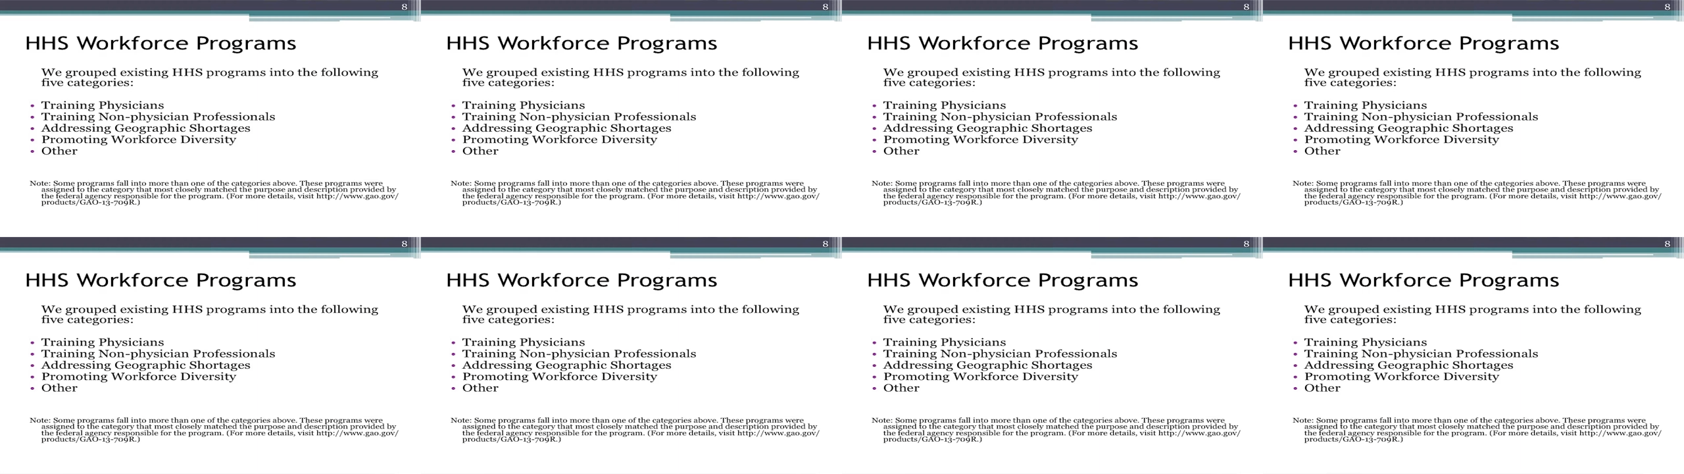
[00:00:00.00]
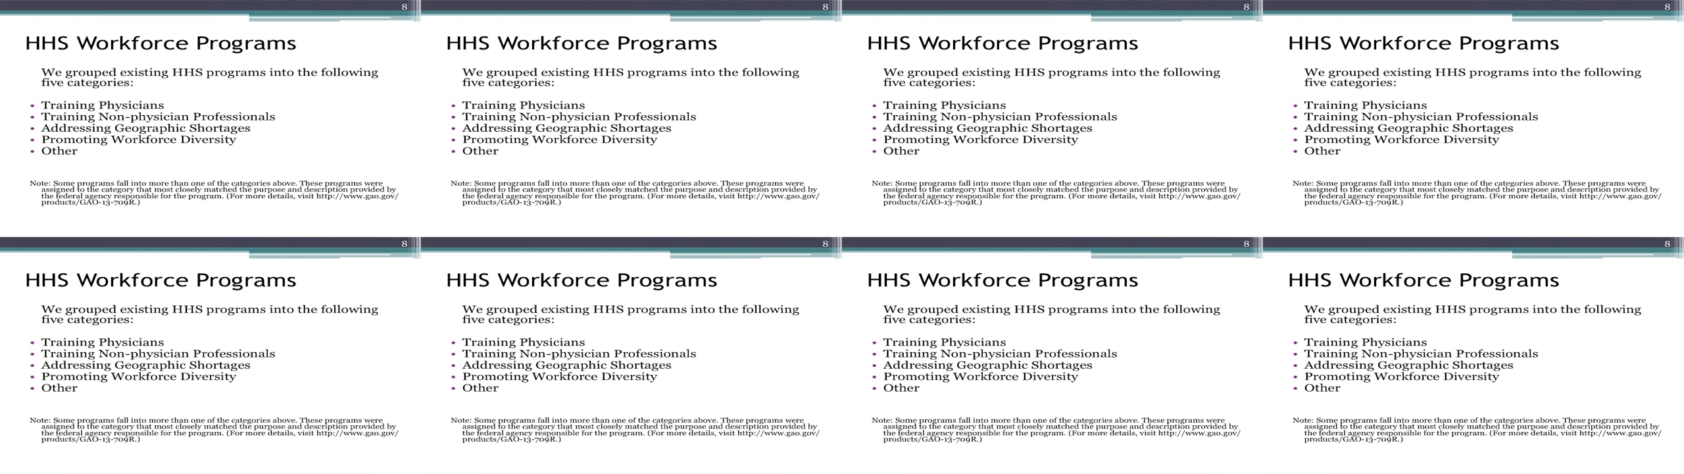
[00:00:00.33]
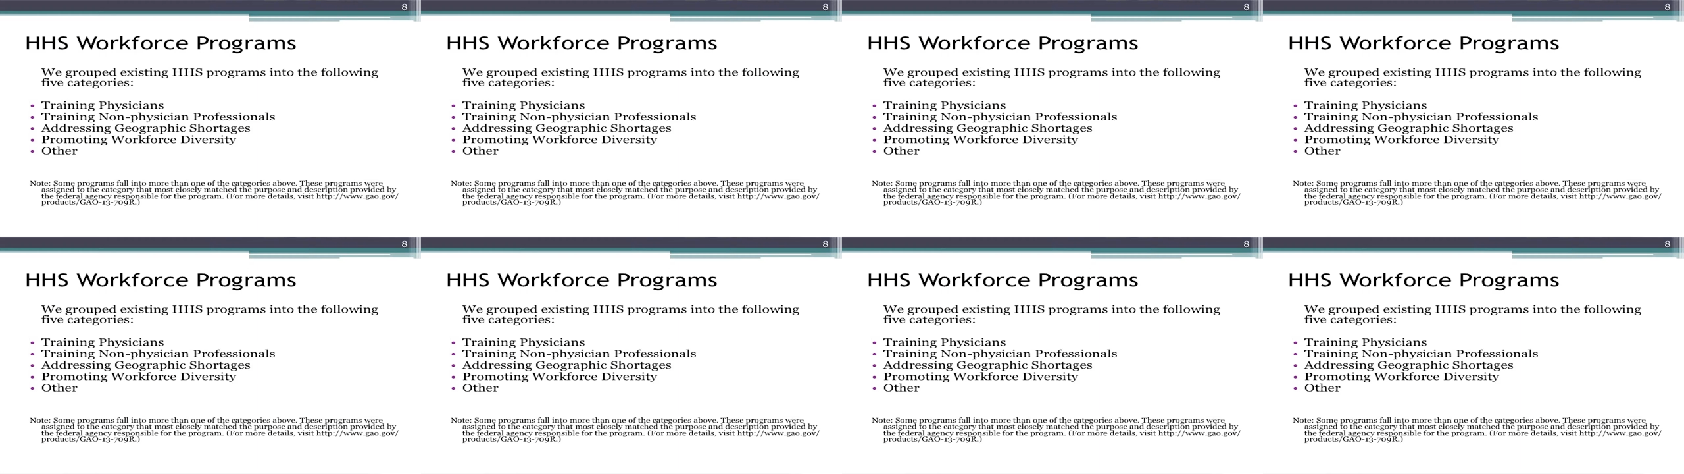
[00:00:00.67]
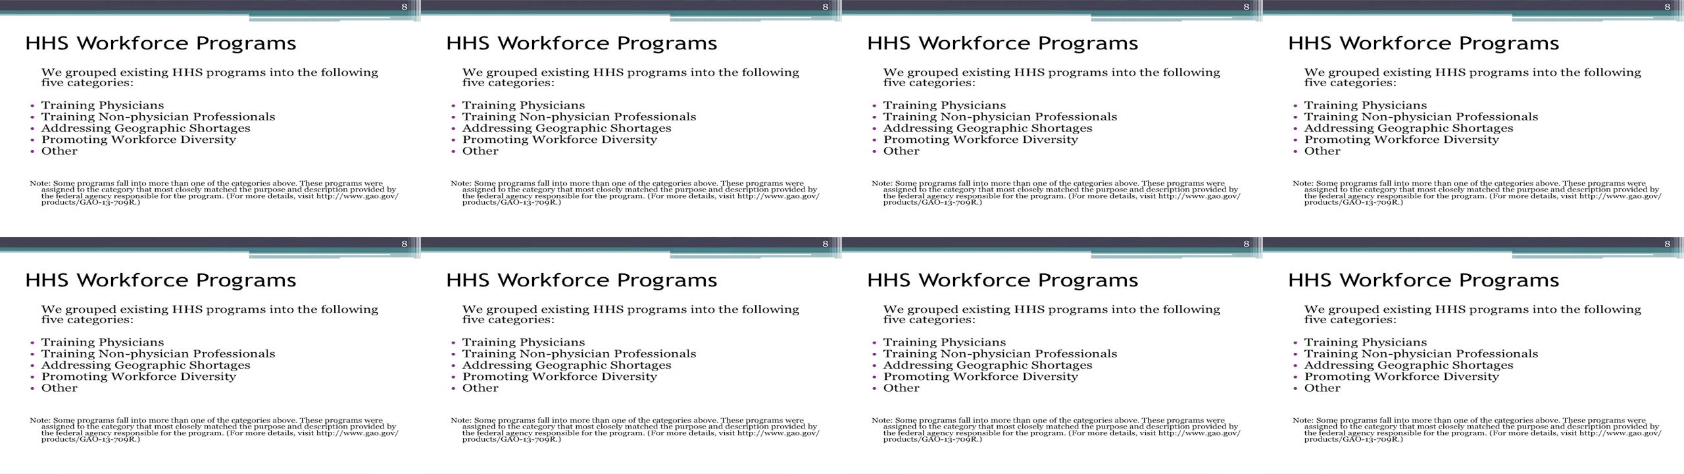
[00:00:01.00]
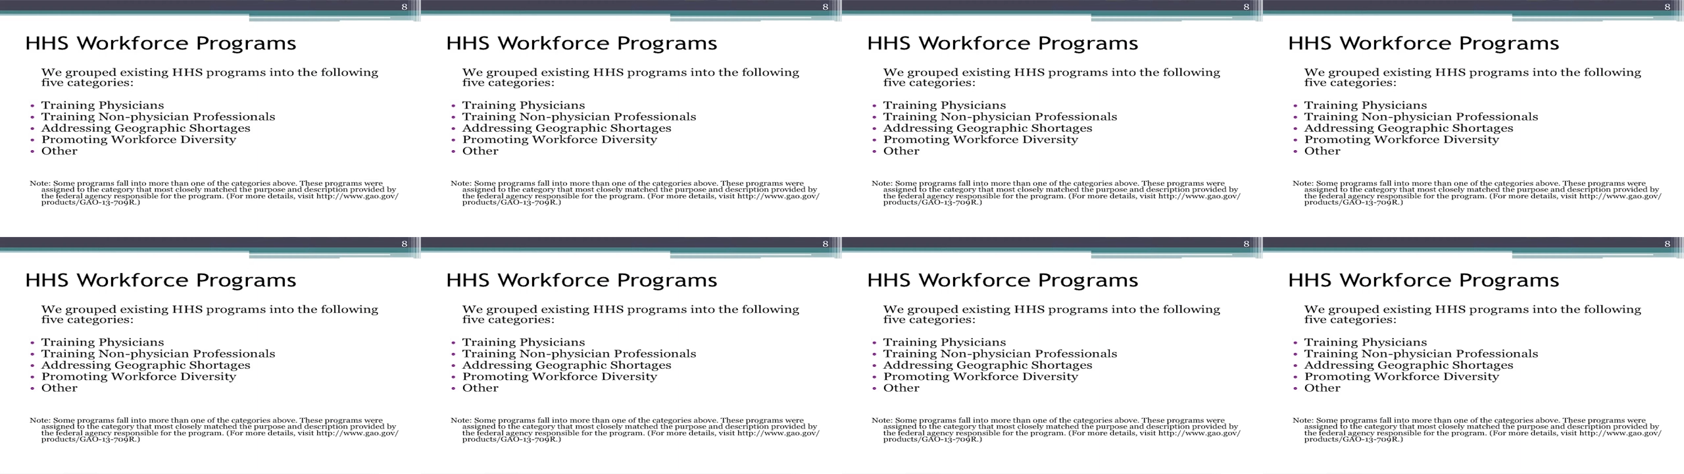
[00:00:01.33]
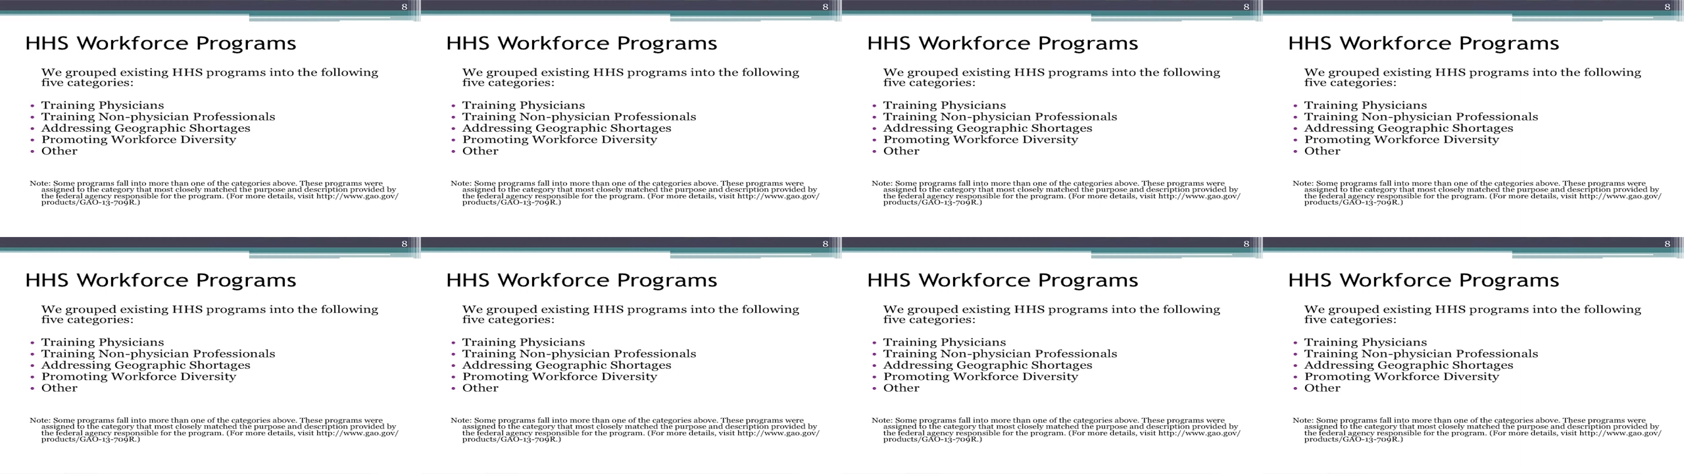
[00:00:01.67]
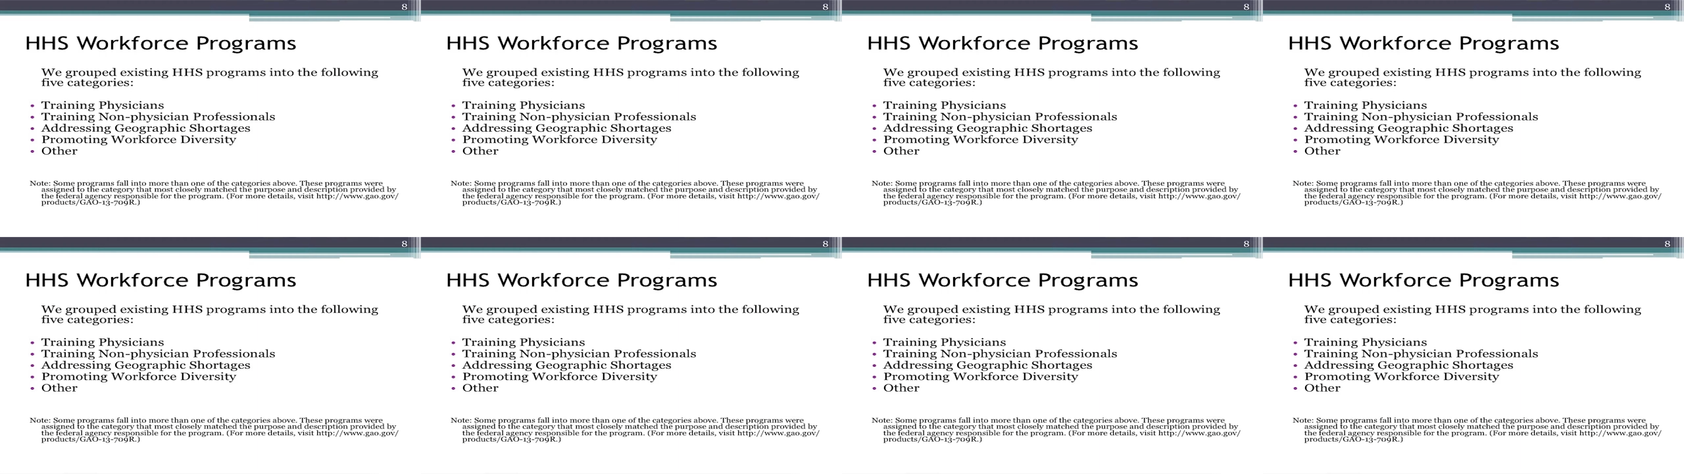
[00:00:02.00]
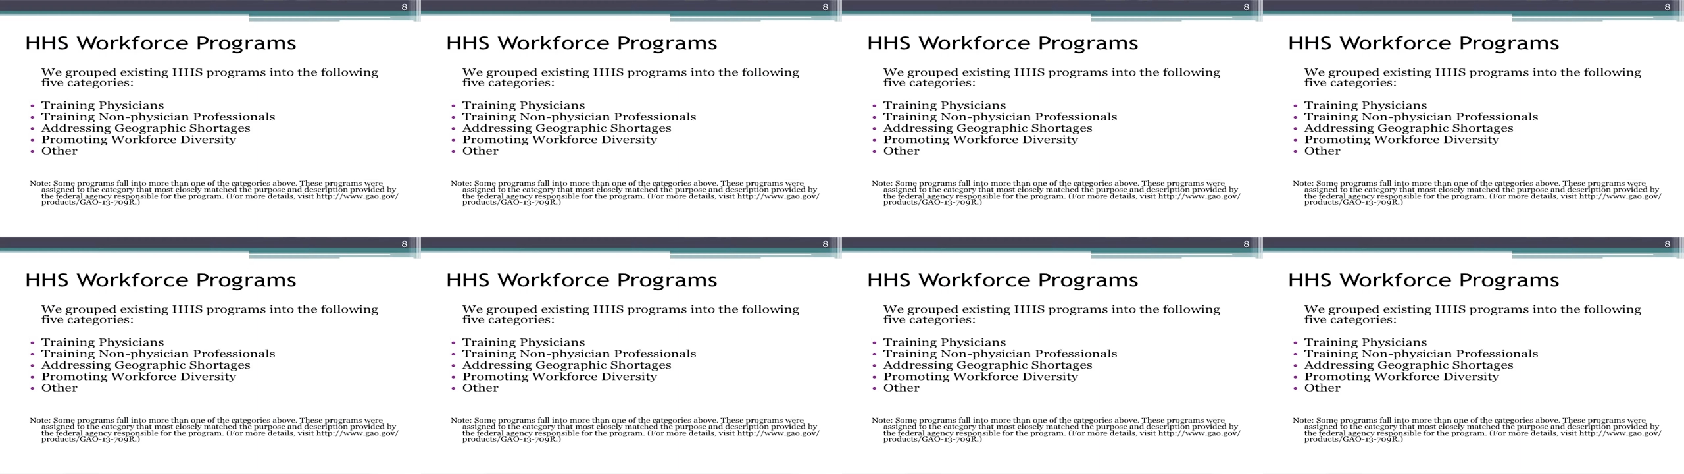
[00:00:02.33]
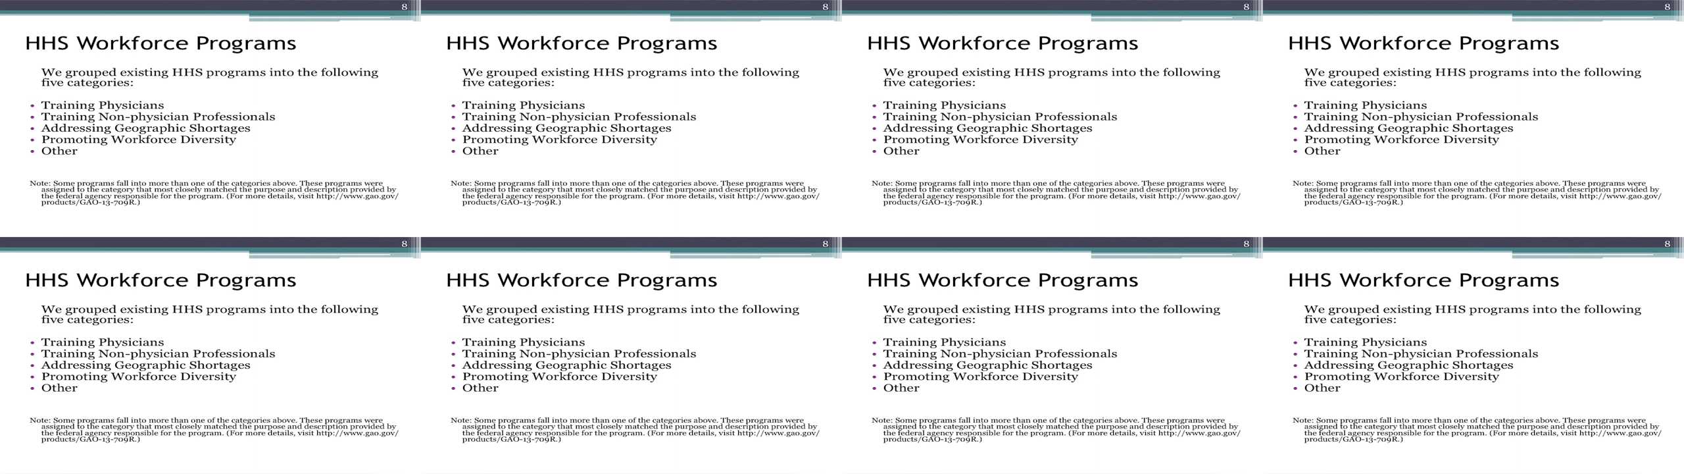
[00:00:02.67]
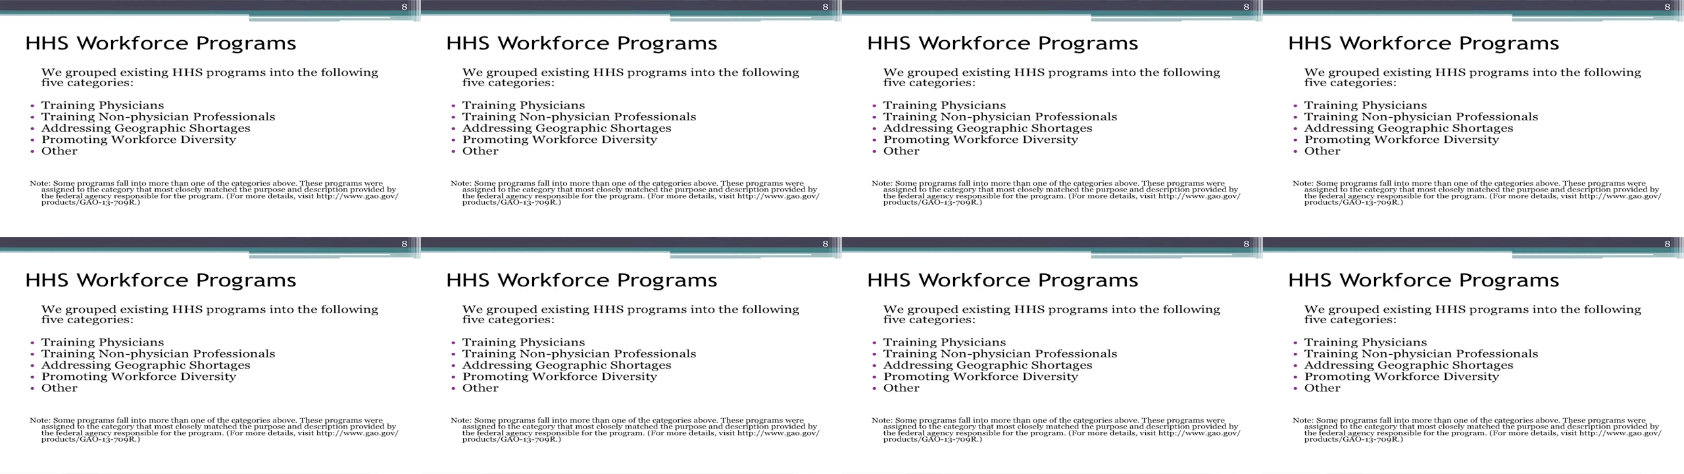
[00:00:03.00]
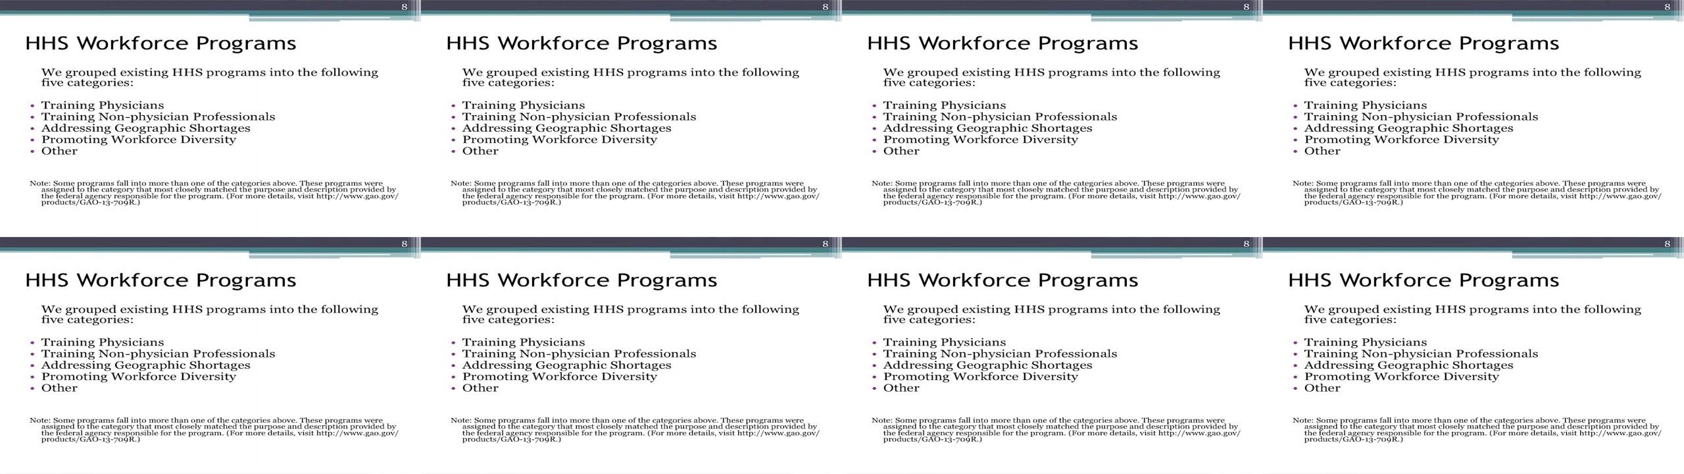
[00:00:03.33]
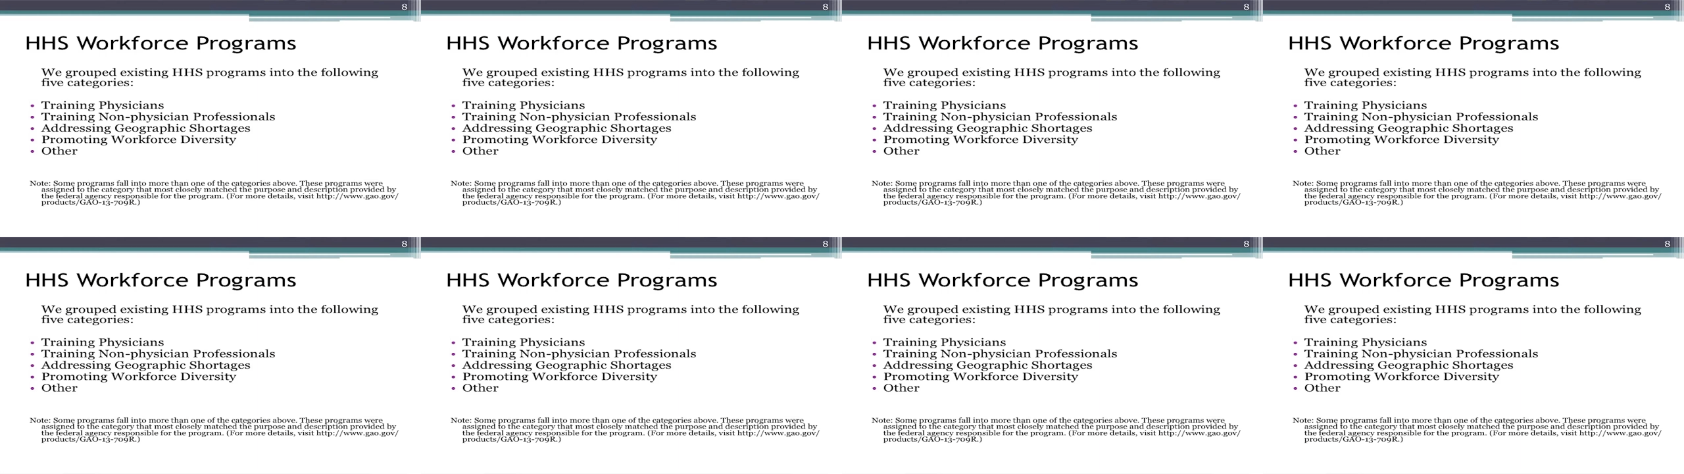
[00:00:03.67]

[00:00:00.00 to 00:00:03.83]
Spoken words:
[unreadable: no face in view]